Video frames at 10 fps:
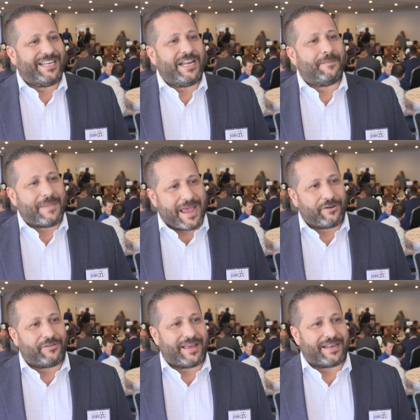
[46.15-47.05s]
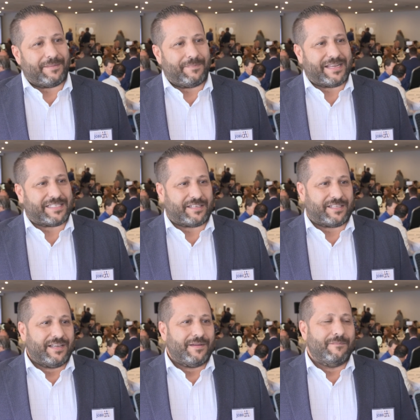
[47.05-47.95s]
in, a manner that makes
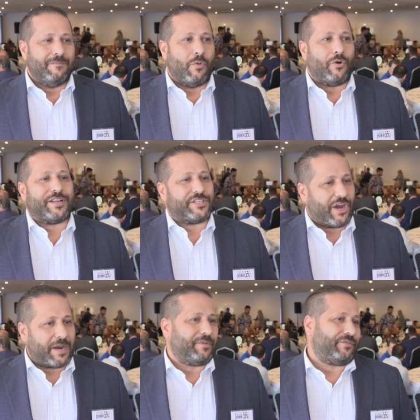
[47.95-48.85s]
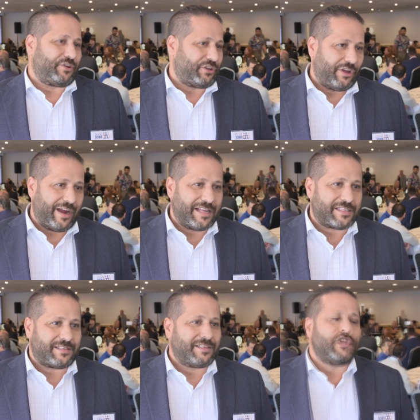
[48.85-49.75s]
it more desirable for their clients.